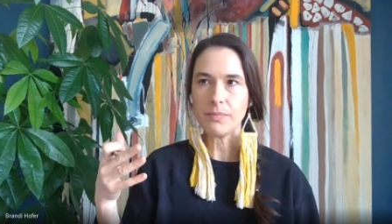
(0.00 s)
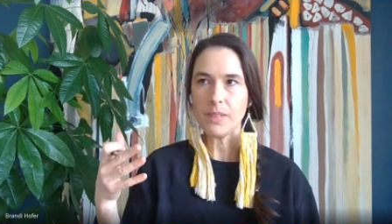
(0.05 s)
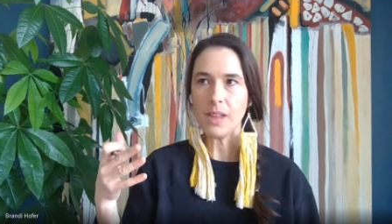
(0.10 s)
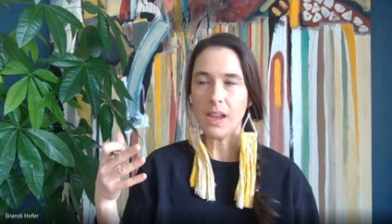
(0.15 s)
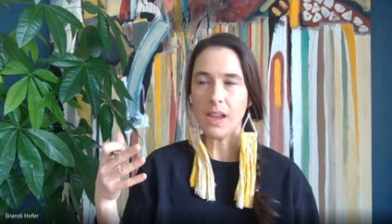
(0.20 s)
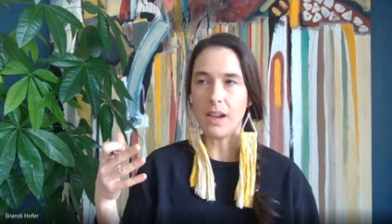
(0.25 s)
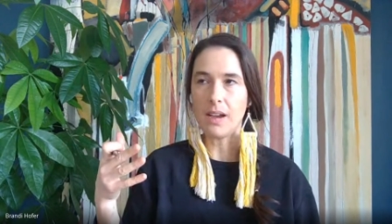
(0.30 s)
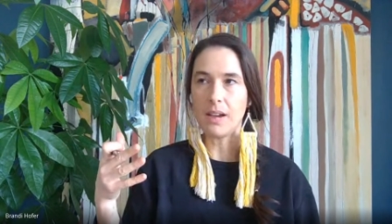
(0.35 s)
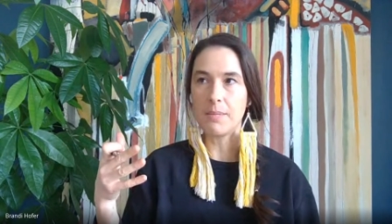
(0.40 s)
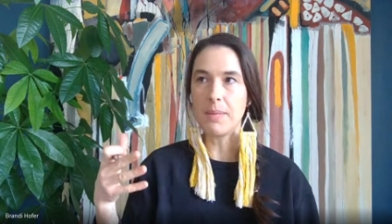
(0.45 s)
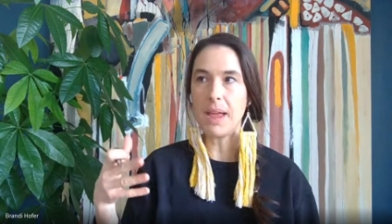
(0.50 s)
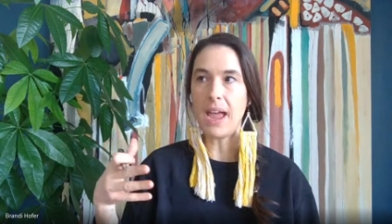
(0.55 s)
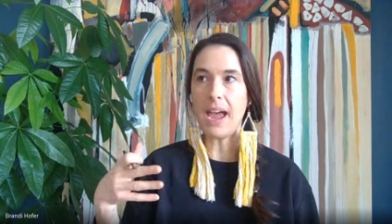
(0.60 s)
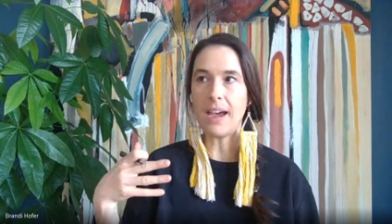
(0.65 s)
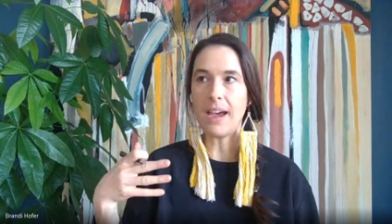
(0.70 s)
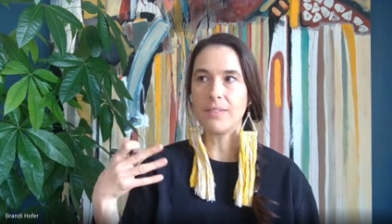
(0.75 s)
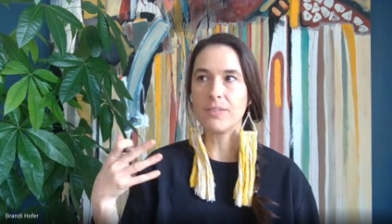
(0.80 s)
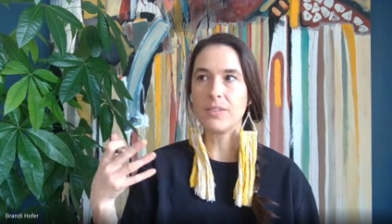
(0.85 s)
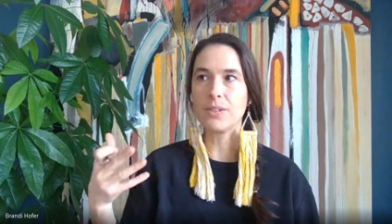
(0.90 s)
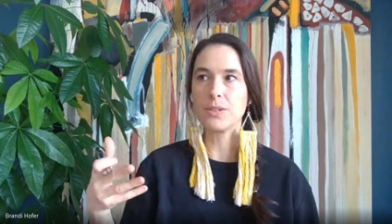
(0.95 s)
um,
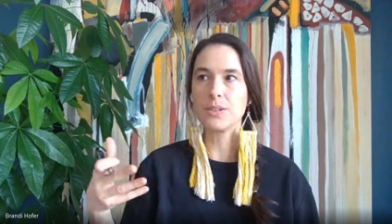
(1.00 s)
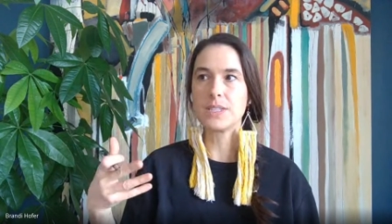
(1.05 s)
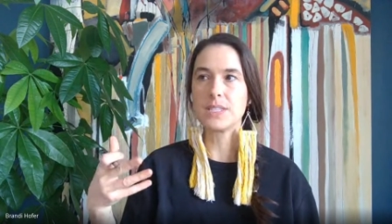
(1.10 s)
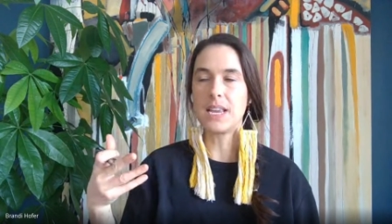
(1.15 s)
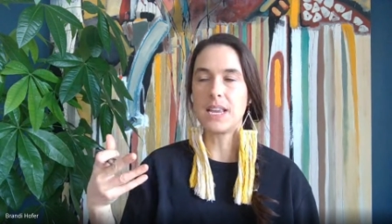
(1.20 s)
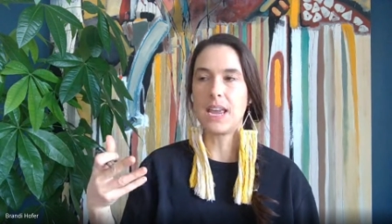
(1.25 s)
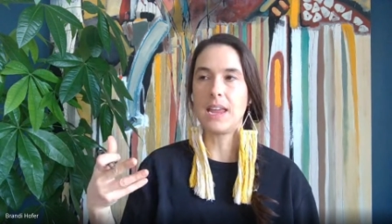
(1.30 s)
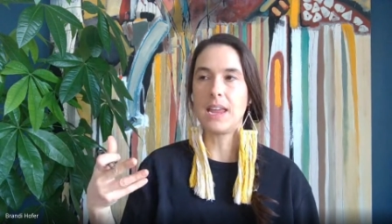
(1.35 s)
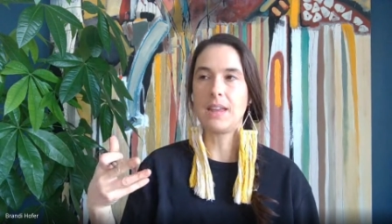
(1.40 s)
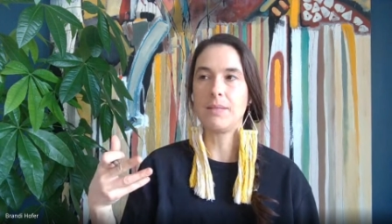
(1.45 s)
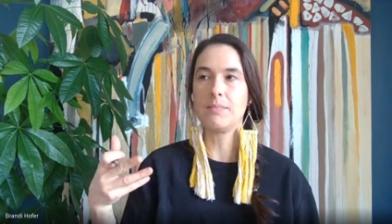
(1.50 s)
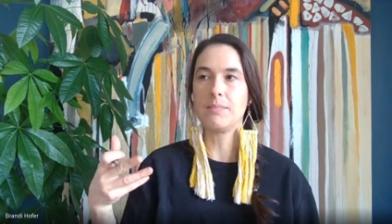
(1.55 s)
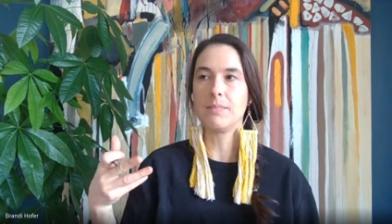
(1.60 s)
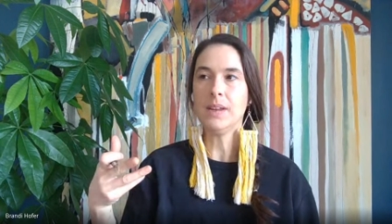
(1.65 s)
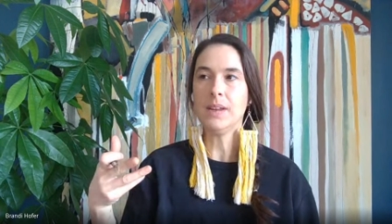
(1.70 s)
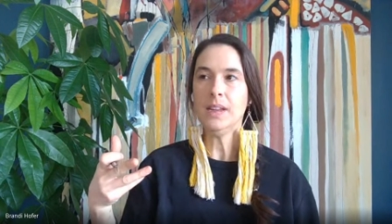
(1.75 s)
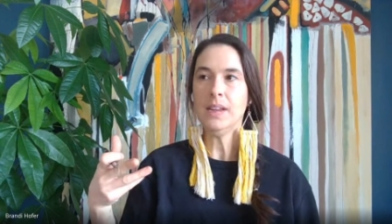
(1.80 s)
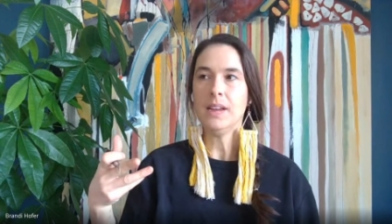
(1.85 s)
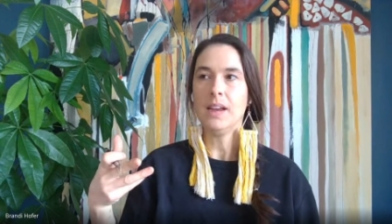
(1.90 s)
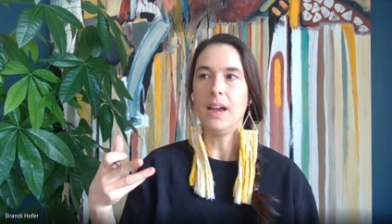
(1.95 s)
have those same
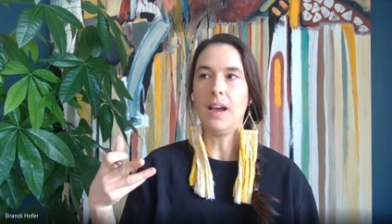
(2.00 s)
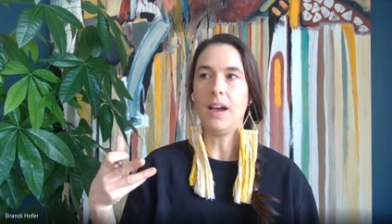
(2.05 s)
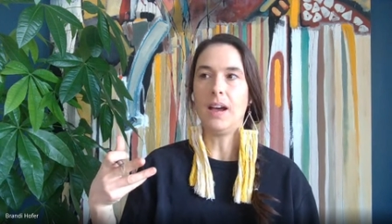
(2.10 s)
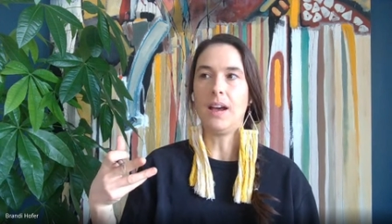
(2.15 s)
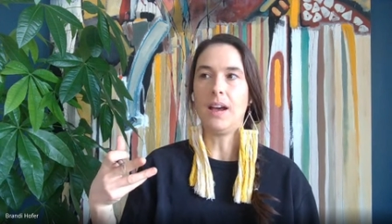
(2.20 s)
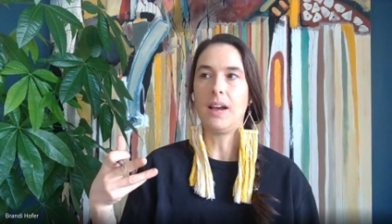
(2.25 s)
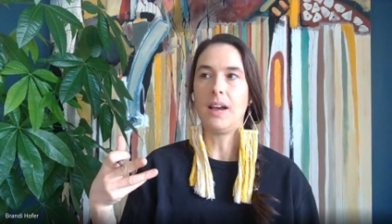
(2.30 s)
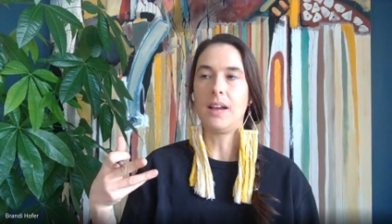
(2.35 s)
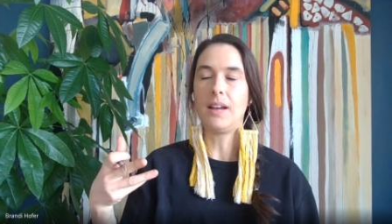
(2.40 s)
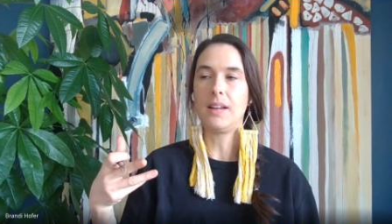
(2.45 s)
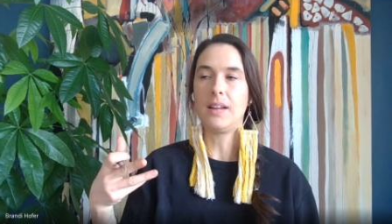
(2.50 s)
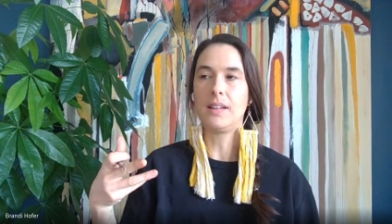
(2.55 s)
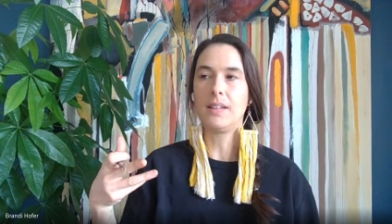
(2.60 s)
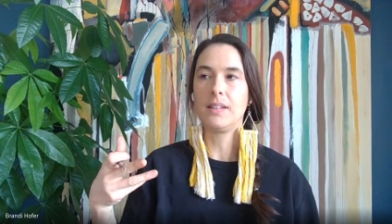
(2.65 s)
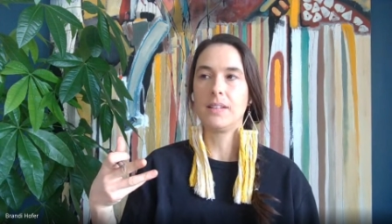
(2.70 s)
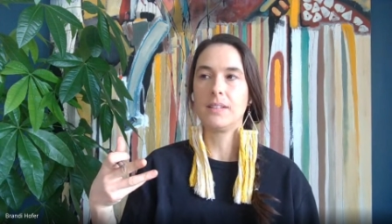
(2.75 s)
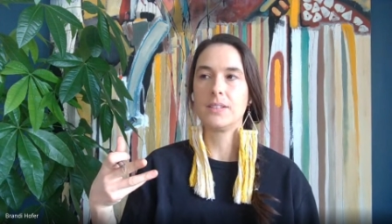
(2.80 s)
uh,